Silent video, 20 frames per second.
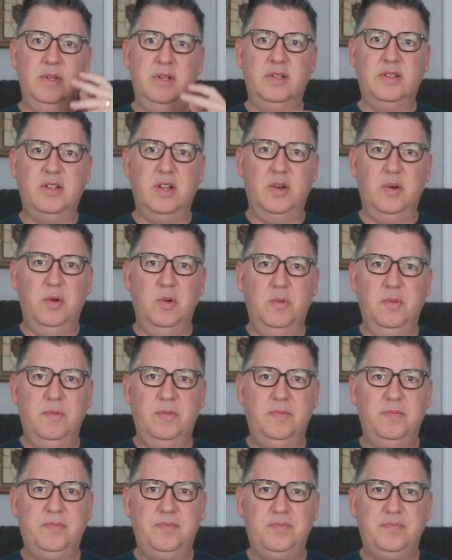So,
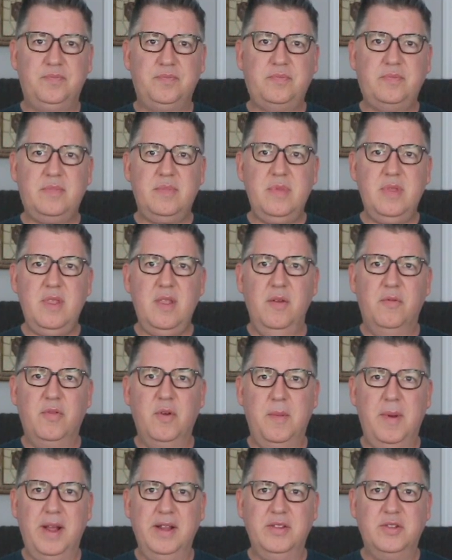
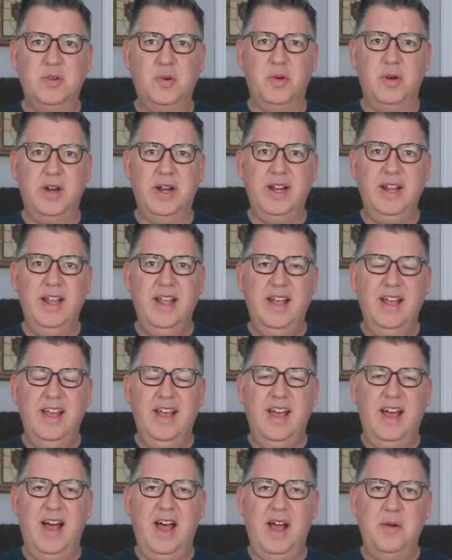for my story,
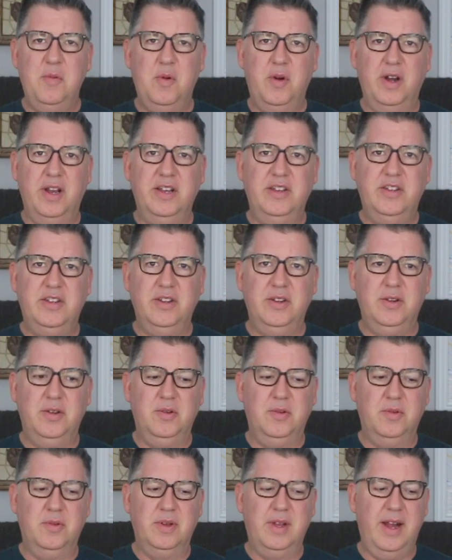I wanted
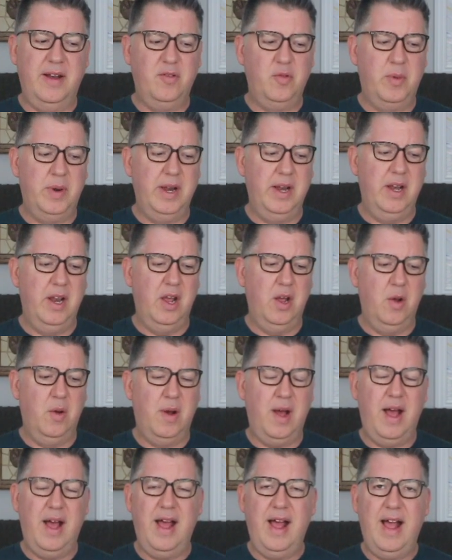to let everybody
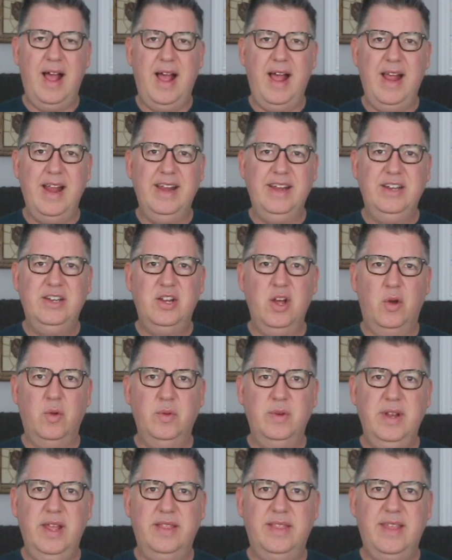know I
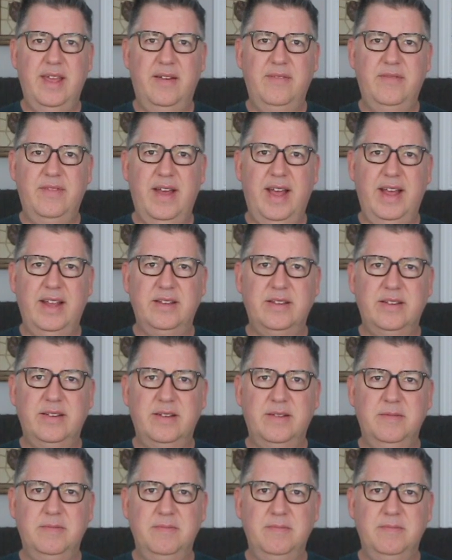don't knit that fast.